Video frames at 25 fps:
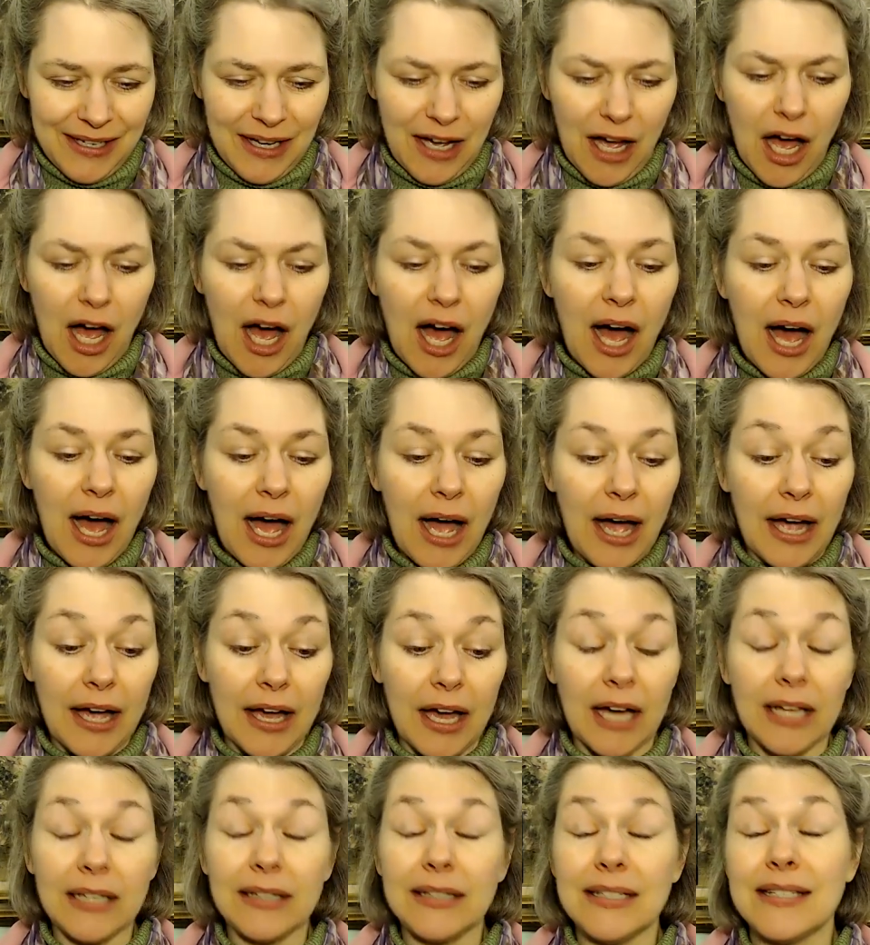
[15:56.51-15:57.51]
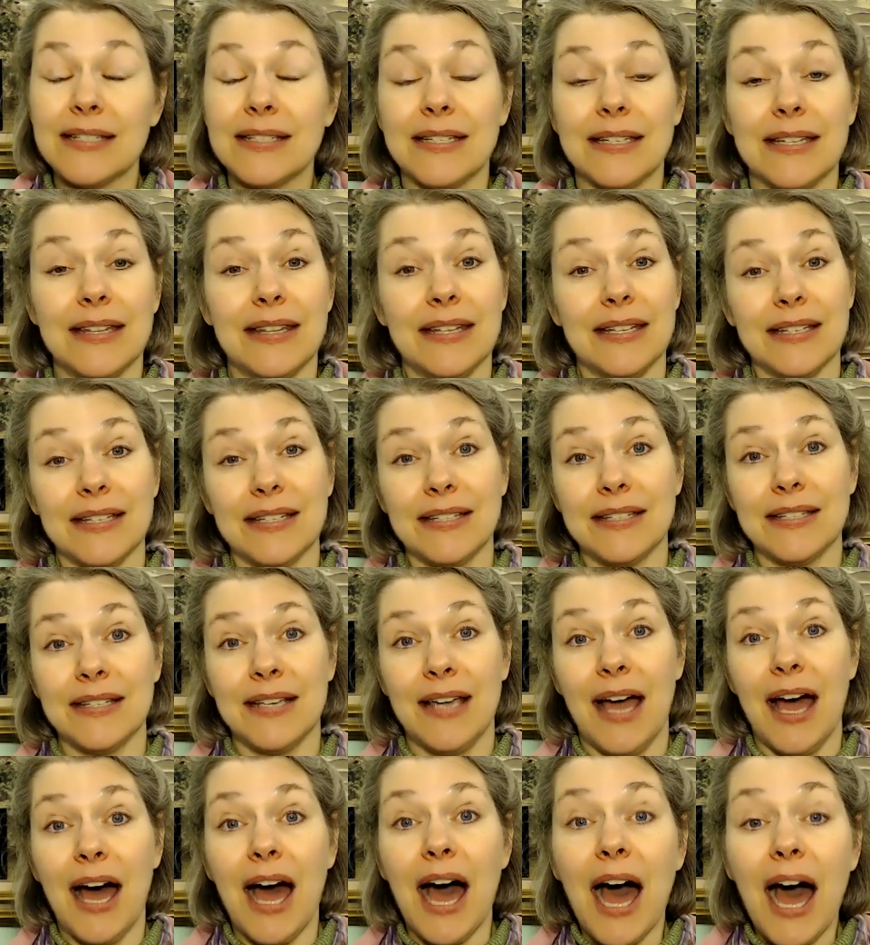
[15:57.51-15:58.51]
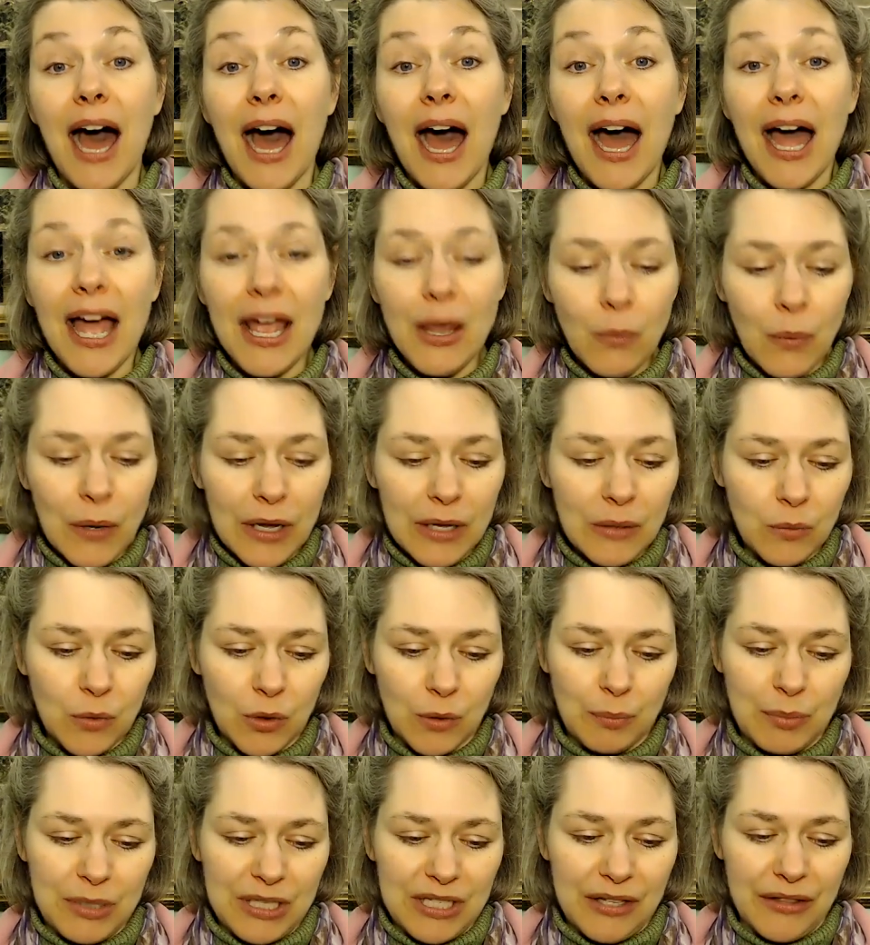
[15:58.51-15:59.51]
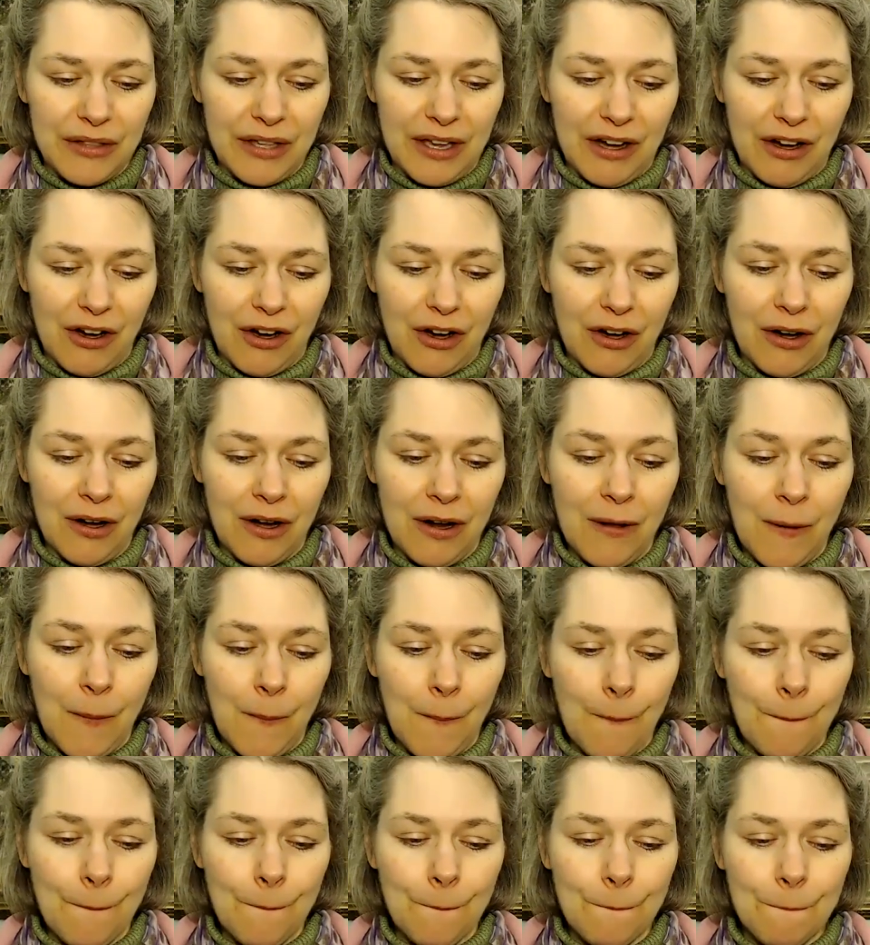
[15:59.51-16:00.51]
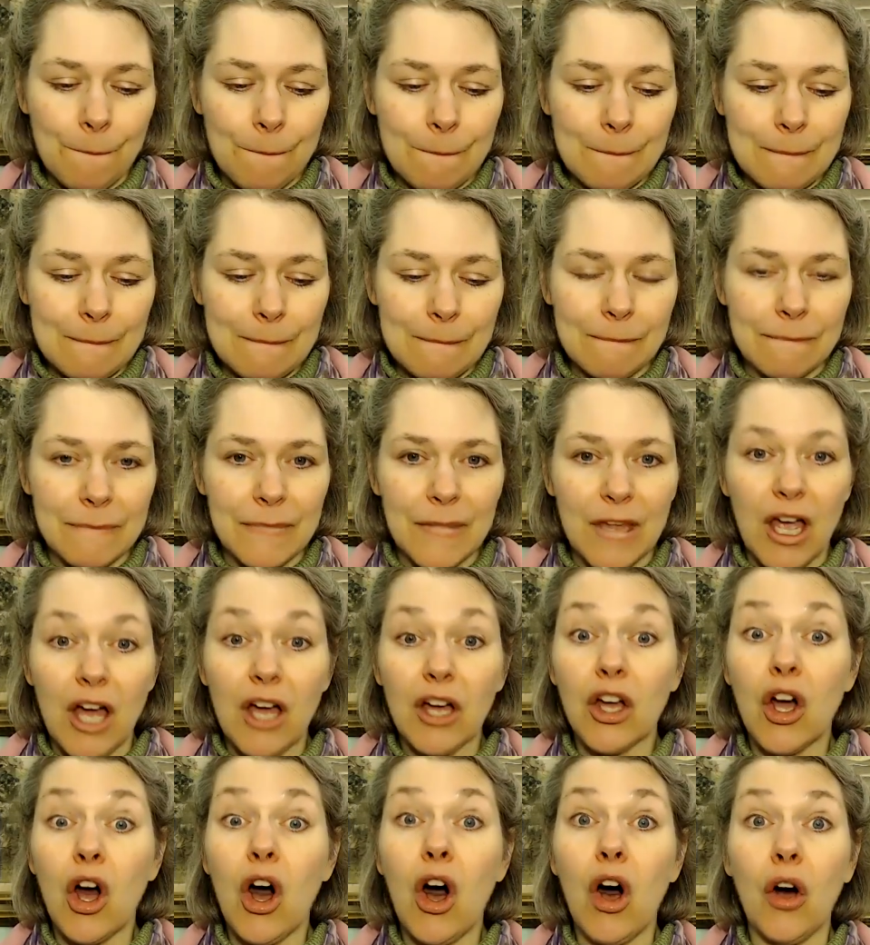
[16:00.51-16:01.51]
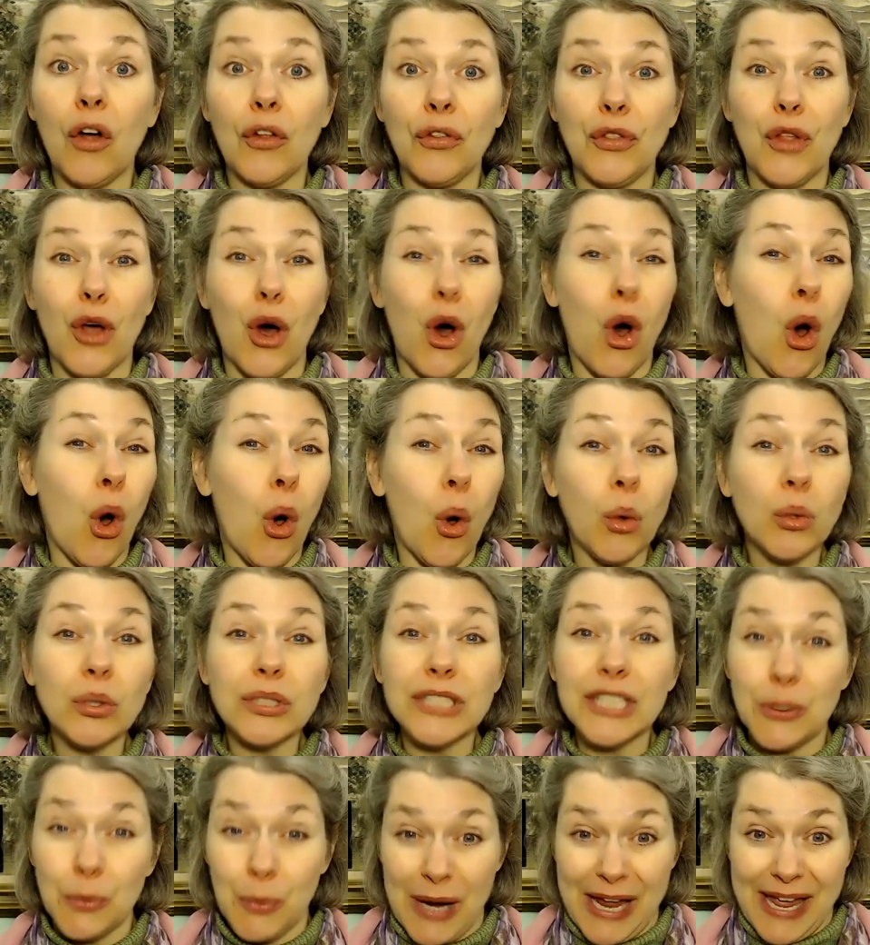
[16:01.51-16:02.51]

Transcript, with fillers: Ah, listen to this. A highway will be there called the holy